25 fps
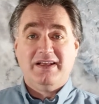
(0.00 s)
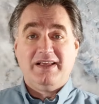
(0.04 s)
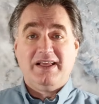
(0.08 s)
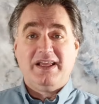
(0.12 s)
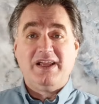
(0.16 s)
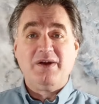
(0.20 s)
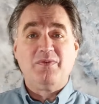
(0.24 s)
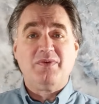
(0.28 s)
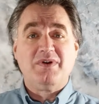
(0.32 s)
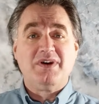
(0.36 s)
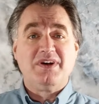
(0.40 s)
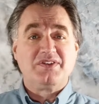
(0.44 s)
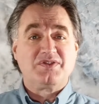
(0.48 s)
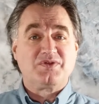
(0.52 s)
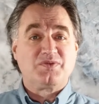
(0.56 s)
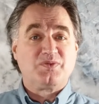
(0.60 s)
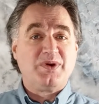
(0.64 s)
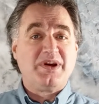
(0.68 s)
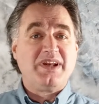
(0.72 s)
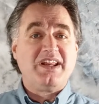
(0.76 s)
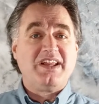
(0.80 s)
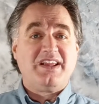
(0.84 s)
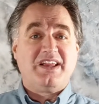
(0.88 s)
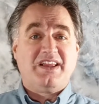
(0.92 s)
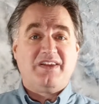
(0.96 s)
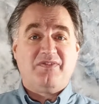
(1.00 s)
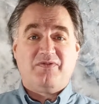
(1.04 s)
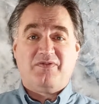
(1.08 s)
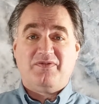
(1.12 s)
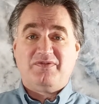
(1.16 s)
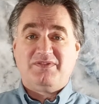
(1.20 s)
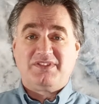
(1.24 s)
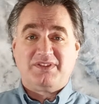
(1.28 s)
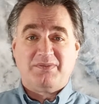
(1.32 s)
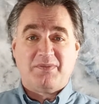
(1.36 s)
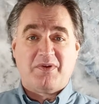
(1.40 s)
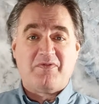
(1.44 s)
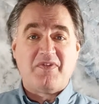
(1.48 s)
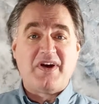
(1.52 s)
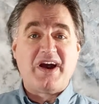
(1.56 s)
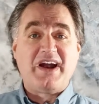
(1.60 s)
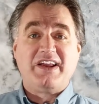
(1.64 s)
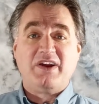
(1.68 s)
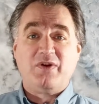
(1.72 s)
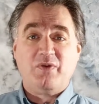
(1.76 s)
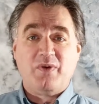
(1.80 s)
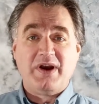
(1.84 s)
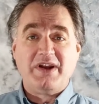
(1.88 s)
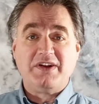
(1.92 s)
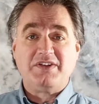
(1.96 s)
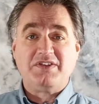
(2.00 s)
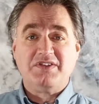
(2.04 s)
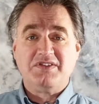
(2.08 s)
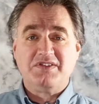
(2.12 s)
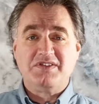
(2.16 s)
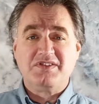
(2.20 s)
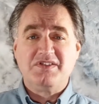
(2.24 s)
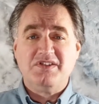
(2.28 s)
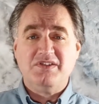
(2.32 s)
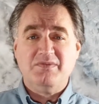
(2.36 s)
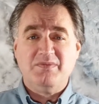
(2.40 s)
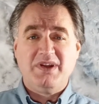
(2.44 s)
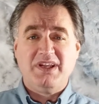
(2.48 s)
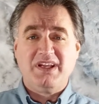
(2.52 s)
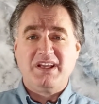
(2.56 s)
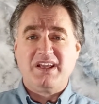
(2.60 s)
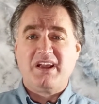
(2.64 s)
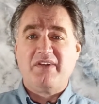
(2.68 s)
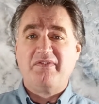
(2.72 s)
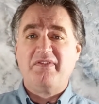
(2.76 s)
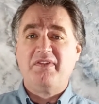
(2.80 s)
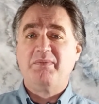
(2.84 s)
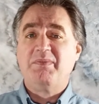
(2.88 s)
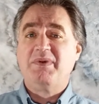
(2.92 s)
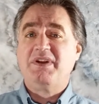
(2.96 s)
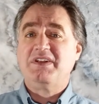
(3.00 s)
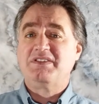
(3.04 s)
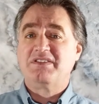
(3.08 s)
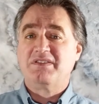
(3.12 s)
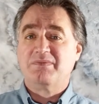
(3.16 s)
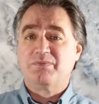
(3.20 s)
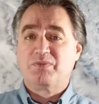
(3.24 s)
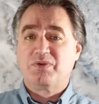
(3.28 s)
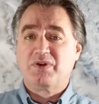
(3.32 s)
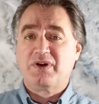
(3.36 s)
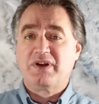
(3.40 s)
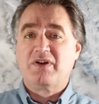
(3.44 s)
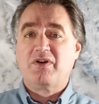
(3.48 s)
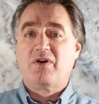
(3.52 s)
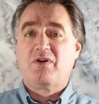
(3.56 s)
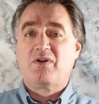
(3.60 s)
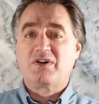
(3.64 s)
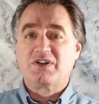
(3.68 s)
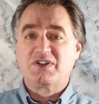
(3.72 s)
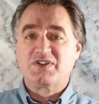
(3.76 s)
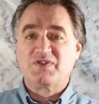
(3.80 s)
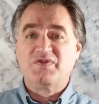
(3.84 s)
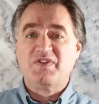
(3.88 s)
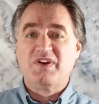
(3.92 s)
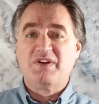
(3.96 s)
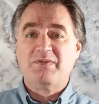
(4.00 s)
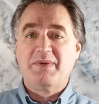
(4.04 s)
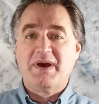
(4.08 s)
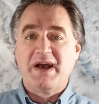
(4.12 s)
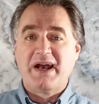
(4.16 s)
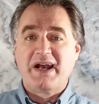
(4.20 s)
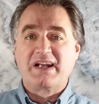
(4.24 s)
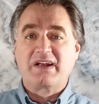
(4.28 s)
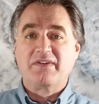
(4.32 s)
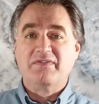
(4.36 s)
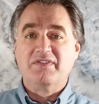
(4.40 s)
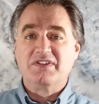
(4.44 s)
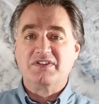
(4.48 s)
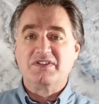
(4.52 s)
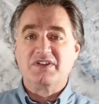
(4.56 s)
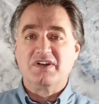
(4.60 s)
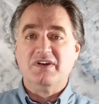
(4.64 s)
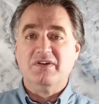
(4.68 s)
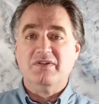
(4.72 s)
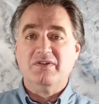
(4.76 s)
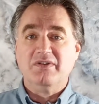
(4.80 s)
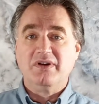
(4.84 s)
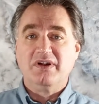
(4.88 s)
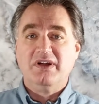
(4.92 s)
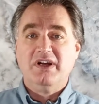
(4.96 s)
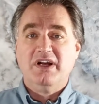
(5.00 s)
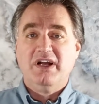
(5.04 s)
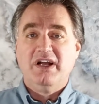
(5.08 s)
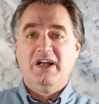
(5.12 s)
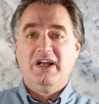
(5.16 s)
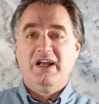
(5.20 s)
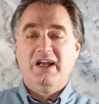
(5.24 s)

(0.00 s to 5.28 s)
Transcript: He was reading some evaluations to me and giving me some pretty harsh feedback of his own